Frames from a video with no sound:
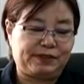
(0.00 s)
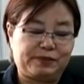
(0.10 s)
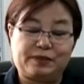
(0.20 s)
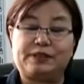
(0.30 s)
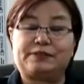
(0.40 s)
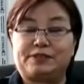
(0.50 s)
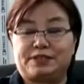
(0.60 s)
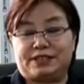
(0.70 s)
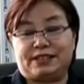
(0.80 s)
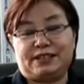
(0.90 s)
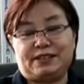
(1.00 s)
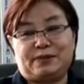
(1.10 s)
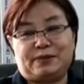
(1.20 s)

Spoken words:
Revenue Collect Rishi,